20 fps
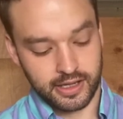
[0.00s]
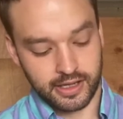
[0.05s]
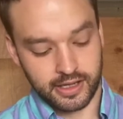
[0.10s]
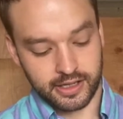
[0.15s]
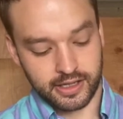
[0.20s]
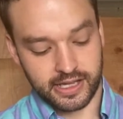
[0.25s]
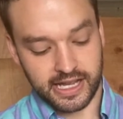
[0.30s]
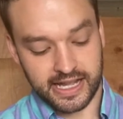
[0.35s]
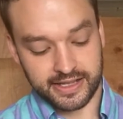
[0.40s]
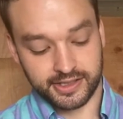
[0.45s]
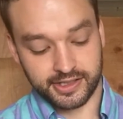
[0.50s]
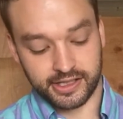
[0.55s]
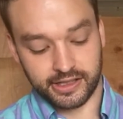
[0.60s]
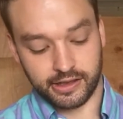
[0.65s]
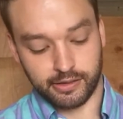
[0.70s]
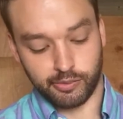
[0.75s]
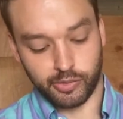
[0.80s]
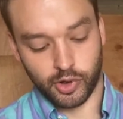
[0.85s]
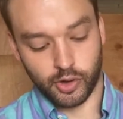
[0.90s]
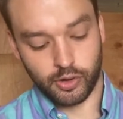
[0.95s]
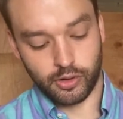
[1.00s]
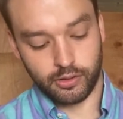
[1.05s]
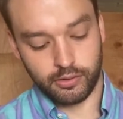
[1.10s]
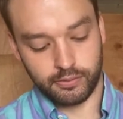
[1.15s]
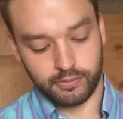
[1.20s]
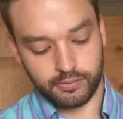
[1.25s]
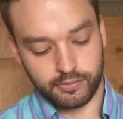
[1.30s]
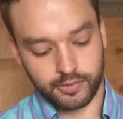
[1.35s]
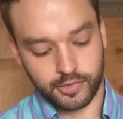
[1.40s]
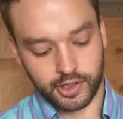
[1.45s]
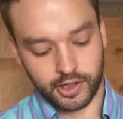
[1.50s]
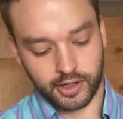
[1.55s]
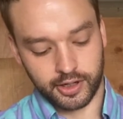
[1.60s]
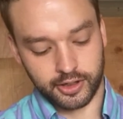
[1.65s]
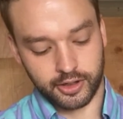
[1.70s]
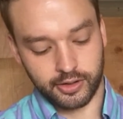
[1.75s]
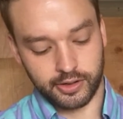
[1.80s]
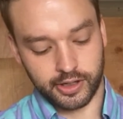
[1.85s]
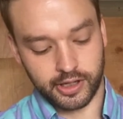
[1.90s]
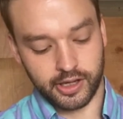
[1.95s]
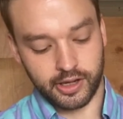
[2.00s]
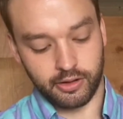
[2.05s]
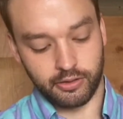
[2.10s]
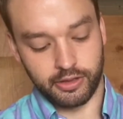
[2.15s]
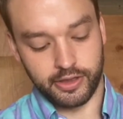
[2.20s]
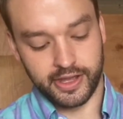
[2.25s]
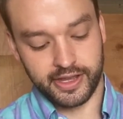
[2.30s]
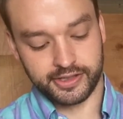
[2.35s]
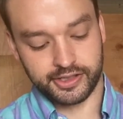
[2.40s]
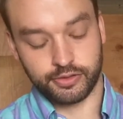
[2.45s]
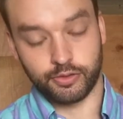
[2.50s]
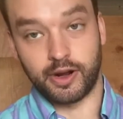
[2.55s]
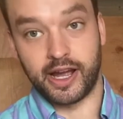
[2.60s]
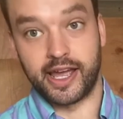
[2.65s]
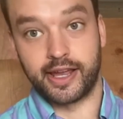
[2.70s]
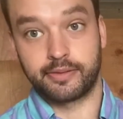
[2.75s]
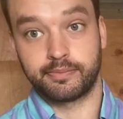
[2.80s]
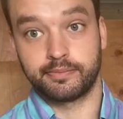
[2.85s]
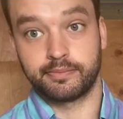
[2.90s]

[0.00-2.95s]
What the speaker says: Cuts in the bowl are going to go this way.